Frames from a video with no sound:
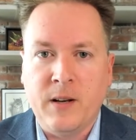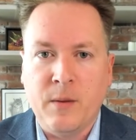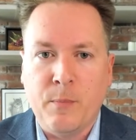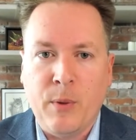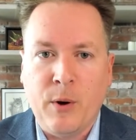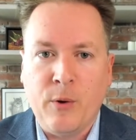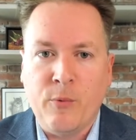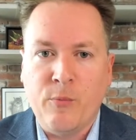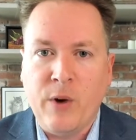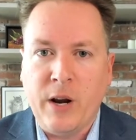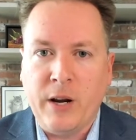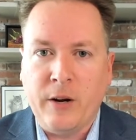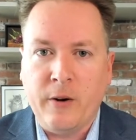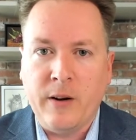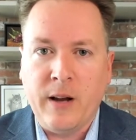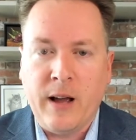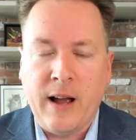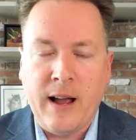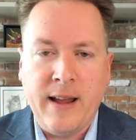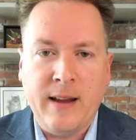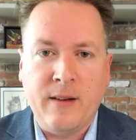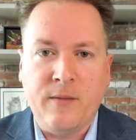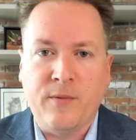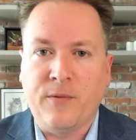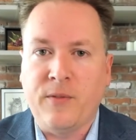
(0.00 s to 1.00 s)
about record
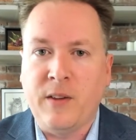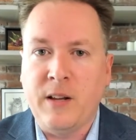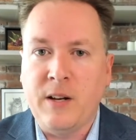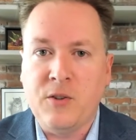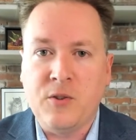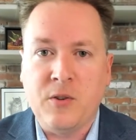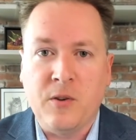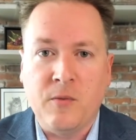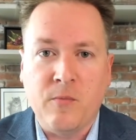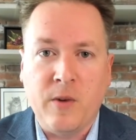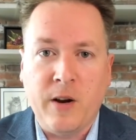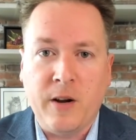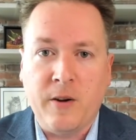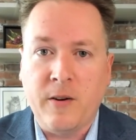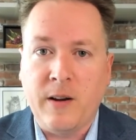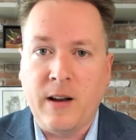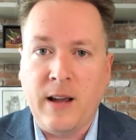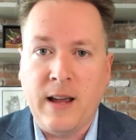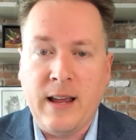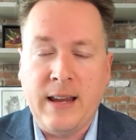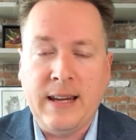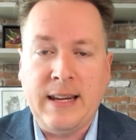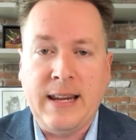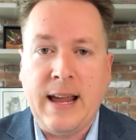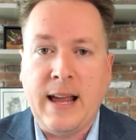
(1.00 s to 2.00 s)
high inflation, record
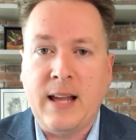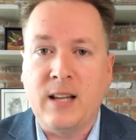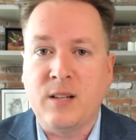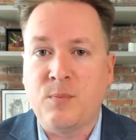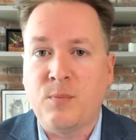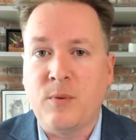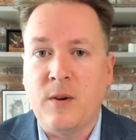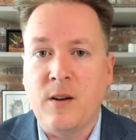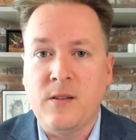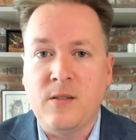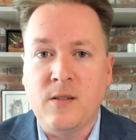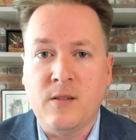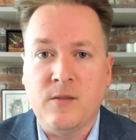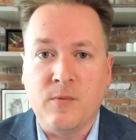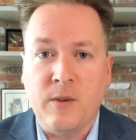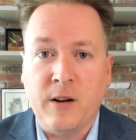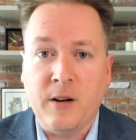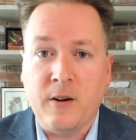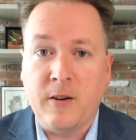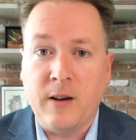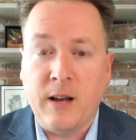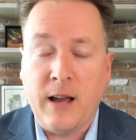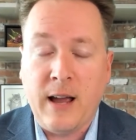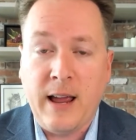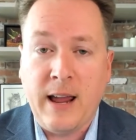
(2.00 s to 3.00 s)
high gas prices,
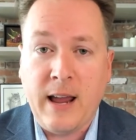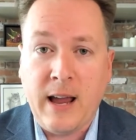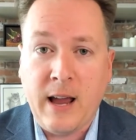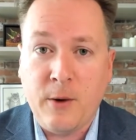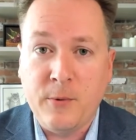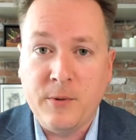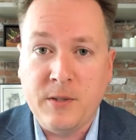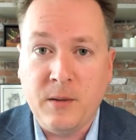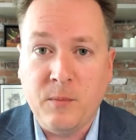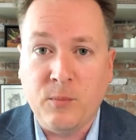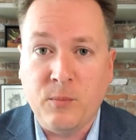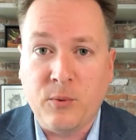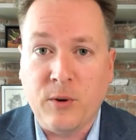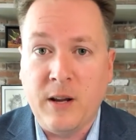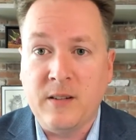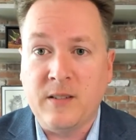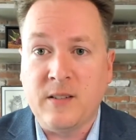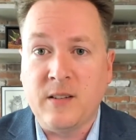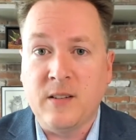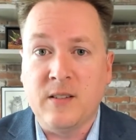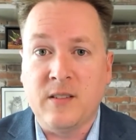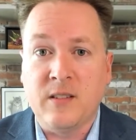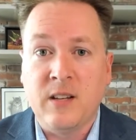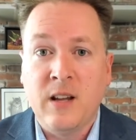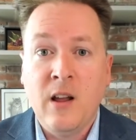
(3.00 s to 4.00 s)
record high housing
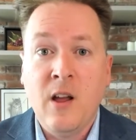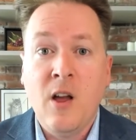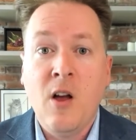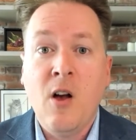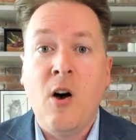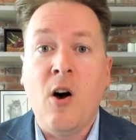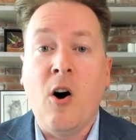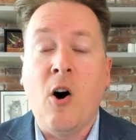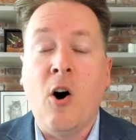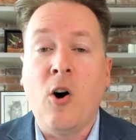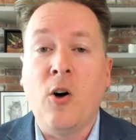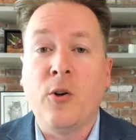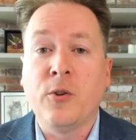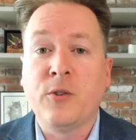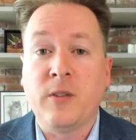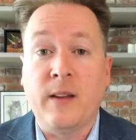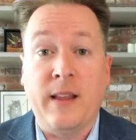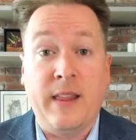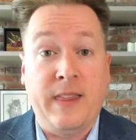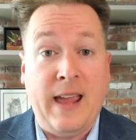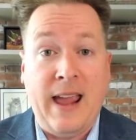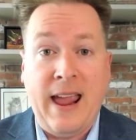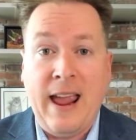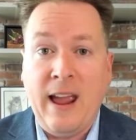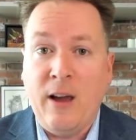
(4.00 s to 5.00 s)
prices, all
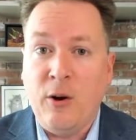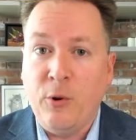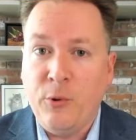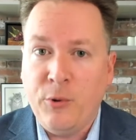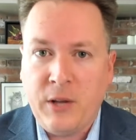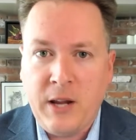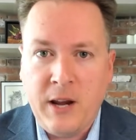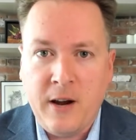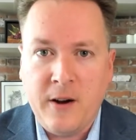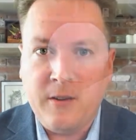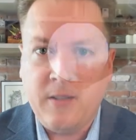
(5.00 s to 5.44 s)
the healthcare